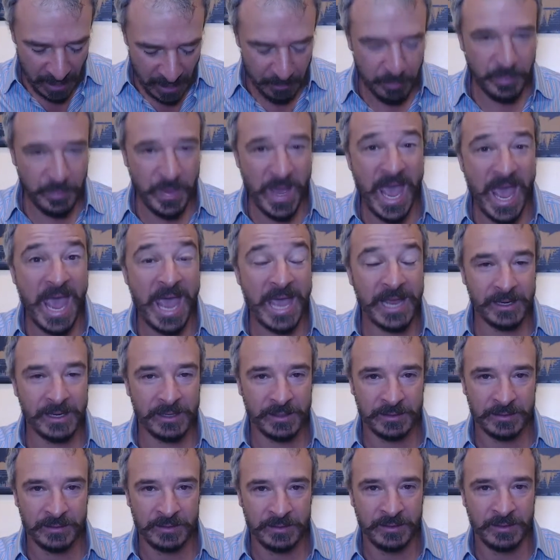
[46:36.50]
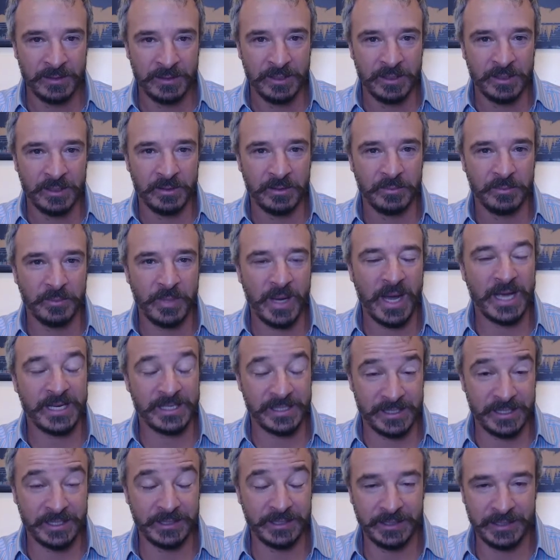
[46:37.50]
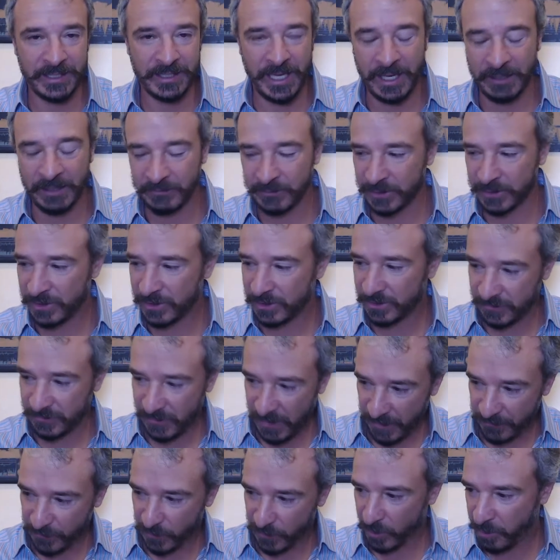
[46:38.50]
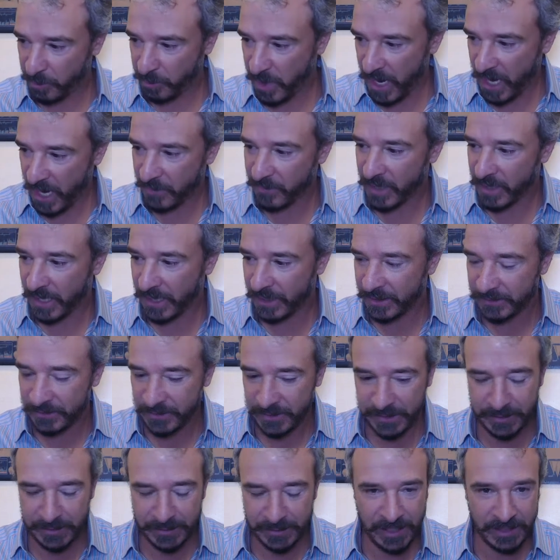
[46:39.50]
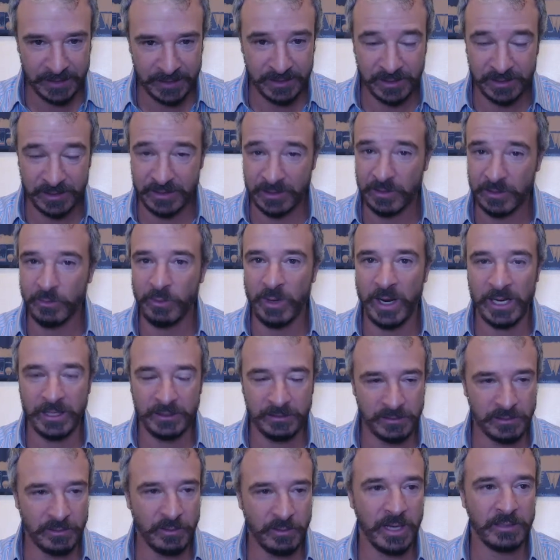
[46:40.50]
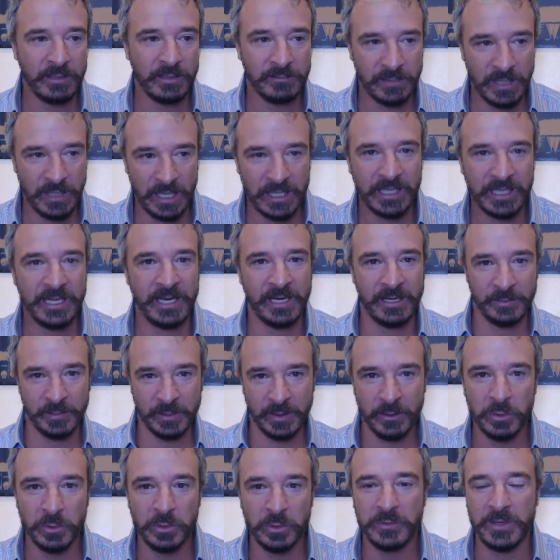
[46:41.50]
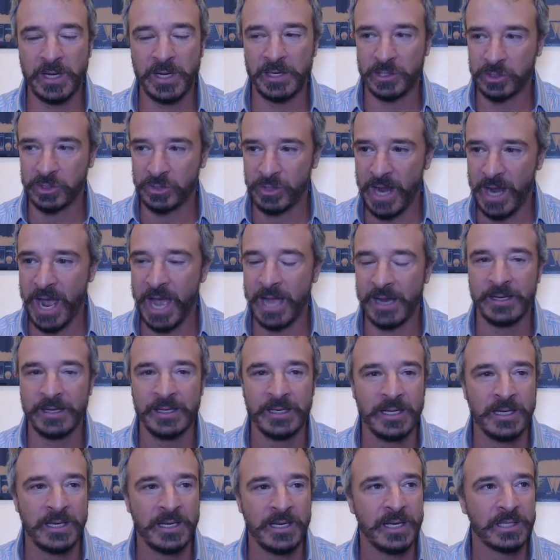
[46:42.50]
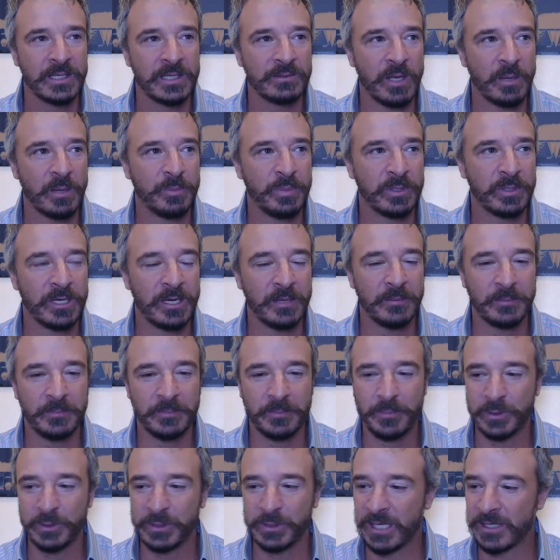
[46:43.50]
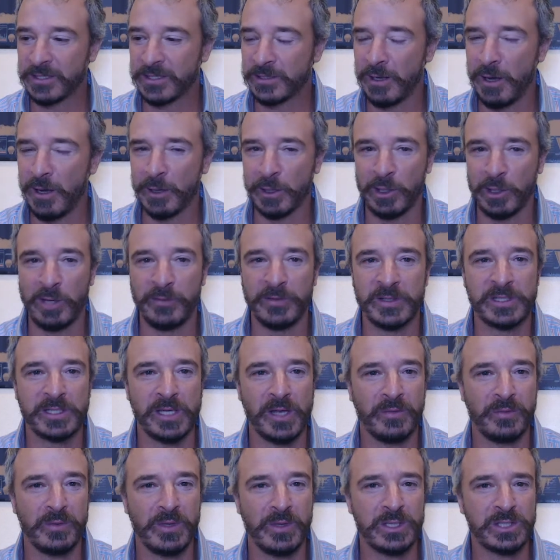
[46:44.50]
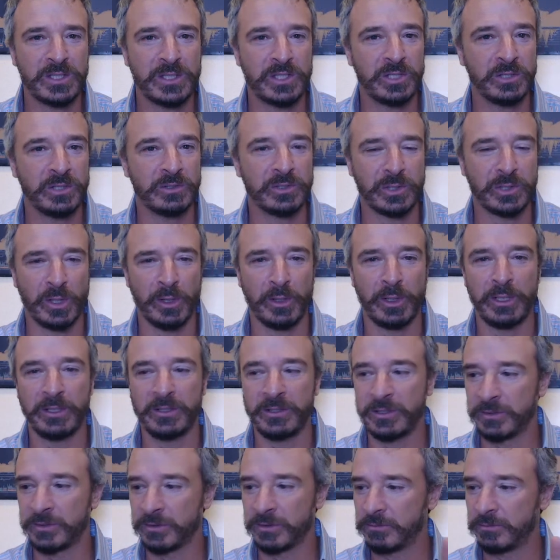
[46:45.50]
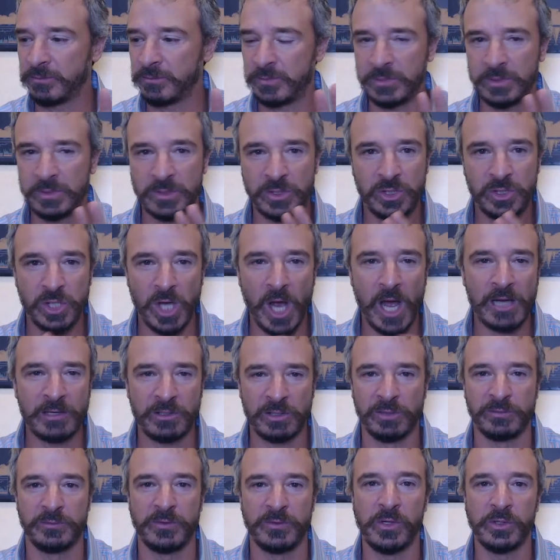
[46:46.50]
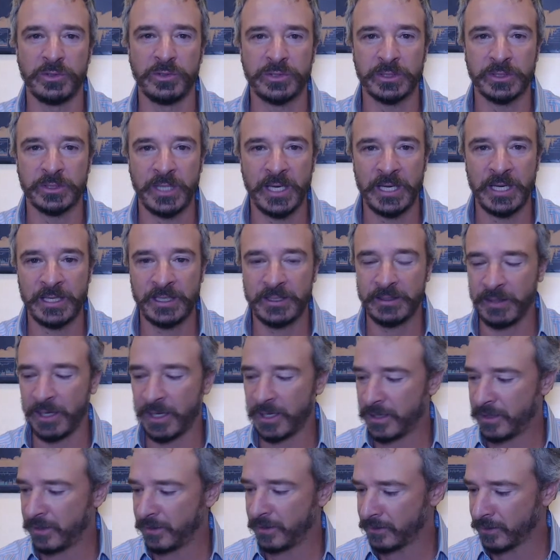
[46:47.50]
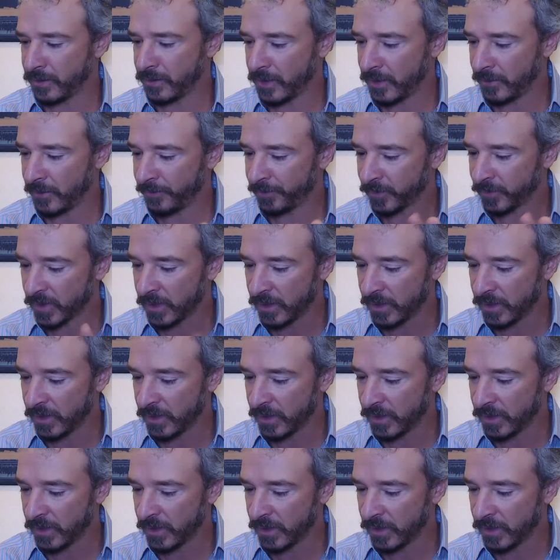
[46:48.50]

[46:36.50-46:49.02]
Peg by Steely Dan, which if you haven't heard Peg by Steely Dan, it's just a great kind of get up and groove kind of track. So I put that song, and all of a sudden these two turned into John Travolta, like in